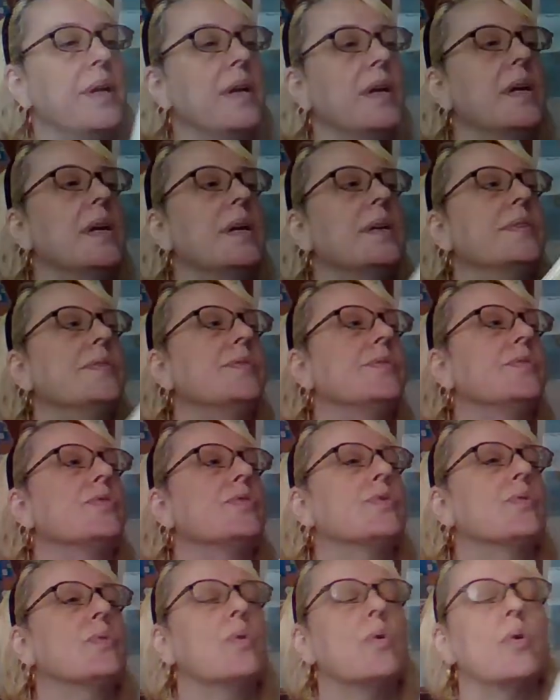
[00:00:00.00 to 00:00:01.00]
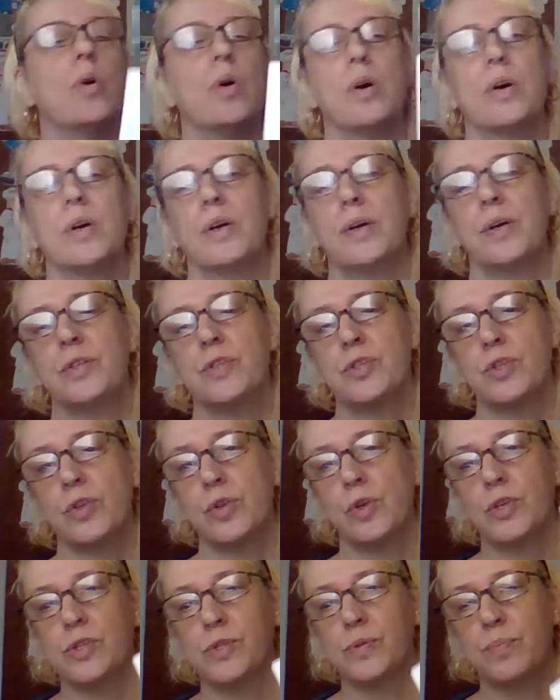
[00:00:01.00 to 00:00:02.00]
is George?
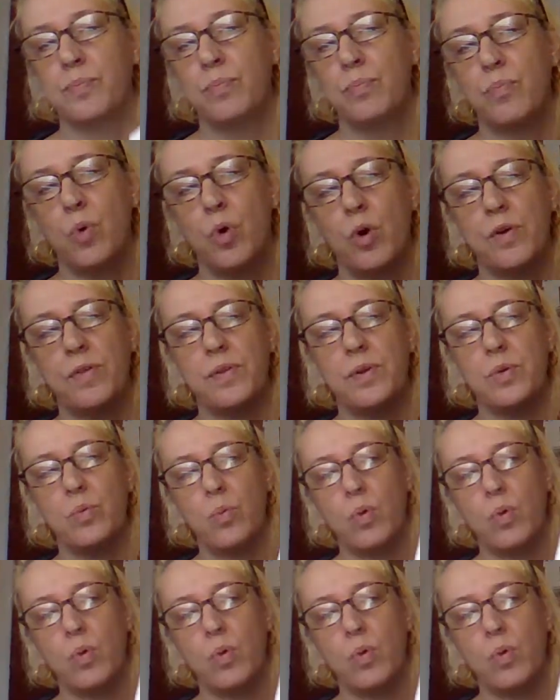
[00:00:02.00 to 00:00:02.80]
There's more than